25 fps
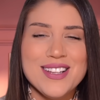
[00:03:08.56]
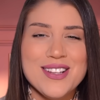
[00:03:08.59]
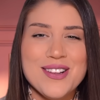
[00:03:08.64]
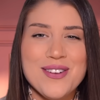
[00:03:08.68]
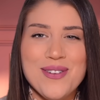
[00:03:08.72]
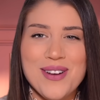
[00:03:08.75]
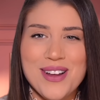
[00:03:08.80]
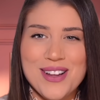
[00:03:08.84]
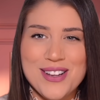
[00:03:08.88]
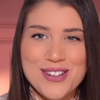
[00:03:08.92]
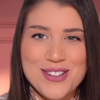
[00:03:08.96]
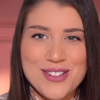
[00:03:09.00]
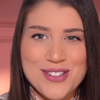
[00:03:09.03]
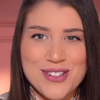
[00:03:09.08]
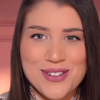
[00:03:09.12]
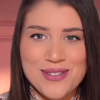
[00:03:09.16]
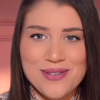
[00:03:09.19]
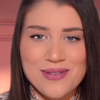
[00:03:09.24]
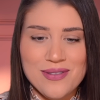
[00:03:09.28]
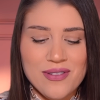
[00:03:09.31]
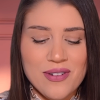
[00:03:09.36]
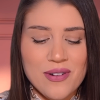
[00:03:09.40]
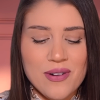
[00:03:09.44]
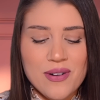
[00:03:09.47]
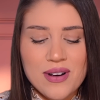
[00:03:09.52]
Question
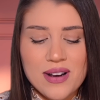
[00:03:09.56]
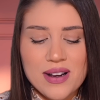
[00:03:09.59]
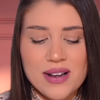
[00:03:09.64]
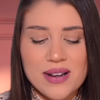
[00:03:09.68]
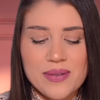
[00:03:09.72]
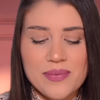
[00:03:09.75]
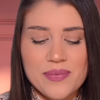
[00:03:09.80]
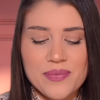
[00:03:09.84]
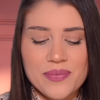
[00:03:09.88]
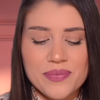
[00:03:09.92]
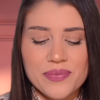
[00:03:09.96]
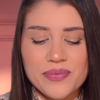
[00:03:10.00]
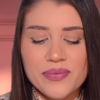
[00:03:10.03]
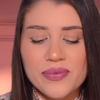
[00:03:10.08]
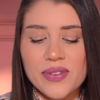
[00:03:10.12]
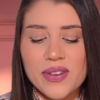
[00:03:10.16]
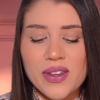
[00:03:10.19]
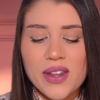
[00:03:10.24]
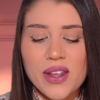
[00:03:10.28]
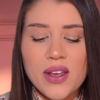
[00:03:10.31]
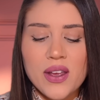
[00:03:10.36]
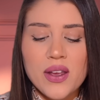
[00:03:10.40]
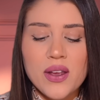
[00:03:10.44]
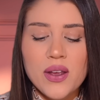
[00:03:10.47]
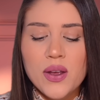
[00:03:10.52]
4.
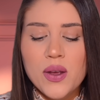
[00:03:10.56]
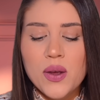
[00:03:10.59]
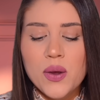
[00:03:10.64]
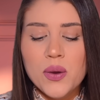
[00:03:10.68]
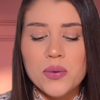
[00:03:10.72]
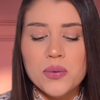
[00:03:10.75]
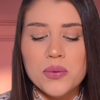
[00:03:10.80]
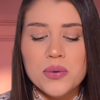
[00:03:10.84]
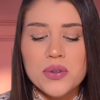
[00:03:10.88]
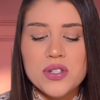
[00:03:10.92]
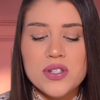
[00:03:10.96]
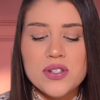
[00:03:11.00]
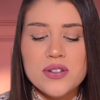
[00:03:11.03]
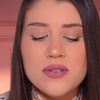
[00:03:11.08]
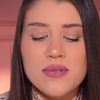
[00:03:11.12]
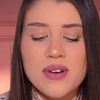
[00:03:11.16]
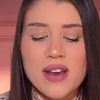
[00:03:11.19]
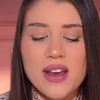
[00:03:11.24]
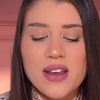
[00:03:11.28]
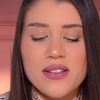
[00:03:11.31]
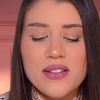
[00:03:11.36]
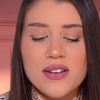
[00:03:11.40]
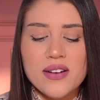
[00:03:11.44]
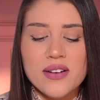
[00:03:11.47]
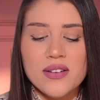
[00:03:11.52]
Would you
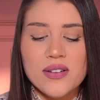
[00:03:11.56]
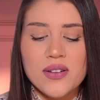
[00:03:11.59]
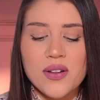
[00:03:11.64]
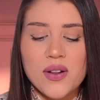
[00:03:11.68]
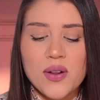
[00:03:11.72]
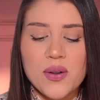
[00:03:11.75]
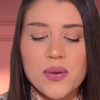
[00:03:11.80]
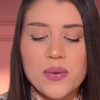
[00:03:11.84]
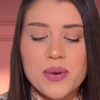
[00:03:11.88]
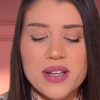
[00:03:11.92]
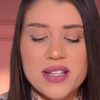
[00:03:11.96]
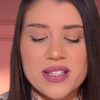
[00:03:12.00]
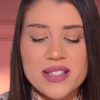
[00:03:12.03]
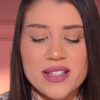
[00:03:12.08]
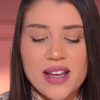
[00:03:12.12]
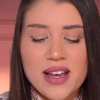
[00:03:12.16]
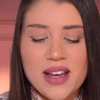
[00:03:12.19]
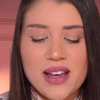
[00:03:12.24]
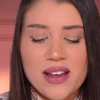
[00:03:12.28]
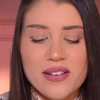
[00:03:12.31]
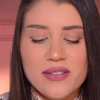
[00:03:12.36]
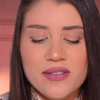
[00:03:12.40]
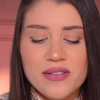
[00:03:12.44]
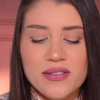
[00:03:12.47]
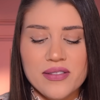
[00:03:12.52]
rather always
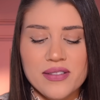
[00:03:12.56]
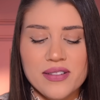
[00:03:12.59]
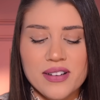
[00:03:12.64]
have